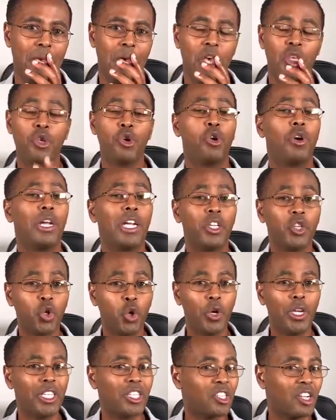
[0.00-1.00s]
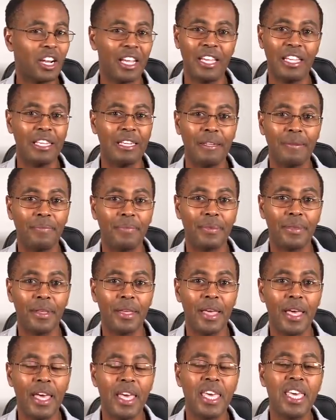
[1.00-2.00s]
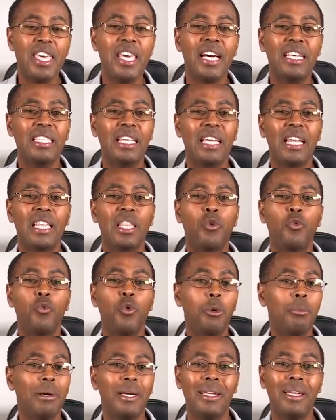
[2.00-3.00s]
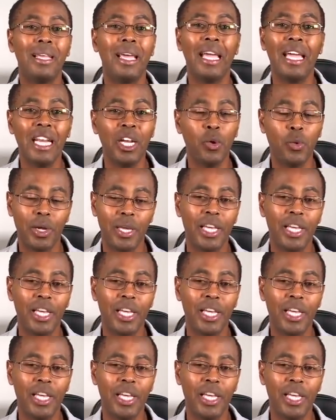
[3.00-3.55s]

You're going to tow his line. He has another woman anyway.